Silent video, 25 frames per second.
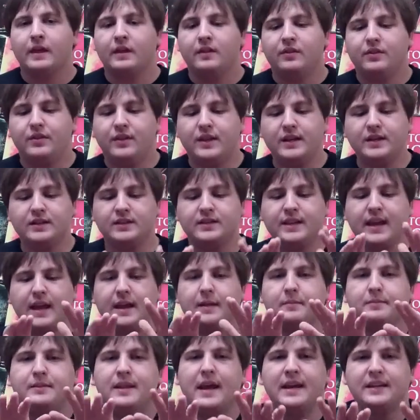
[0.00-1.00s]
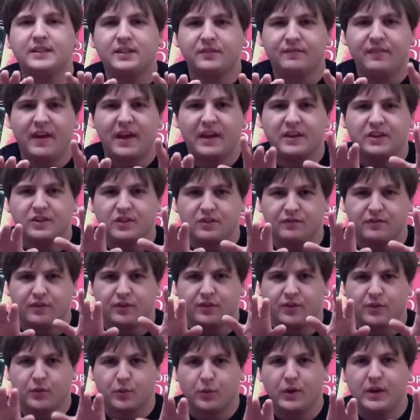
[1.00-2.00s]
This game takes advantage of the
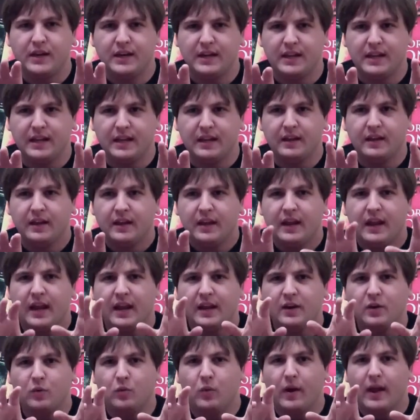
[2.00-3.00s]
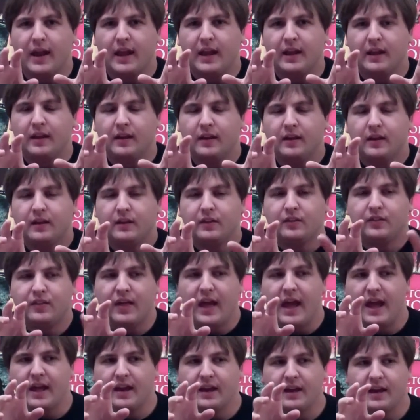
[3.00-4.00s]
3D in a way
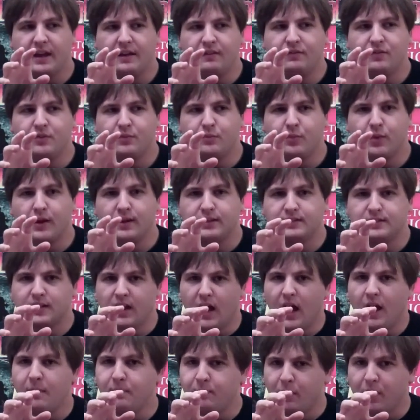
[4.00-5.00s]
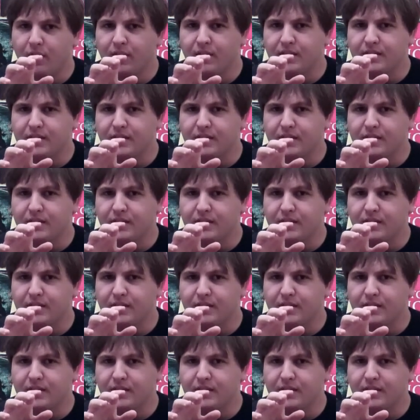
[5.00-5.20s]
that if you press up on the